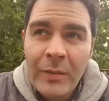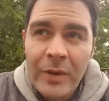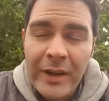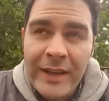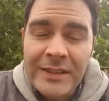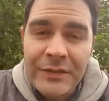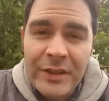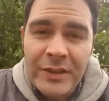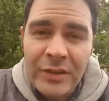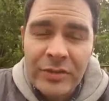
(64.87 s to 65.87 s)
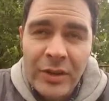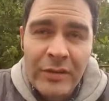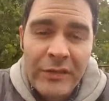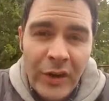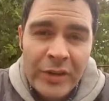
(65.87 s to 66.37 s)
But I guess if I had to try
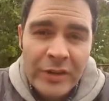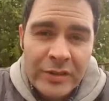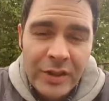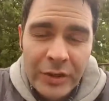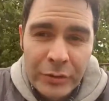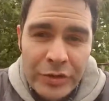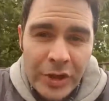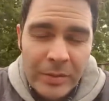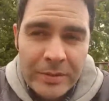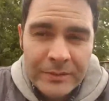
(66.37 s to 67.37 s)
and find a new job,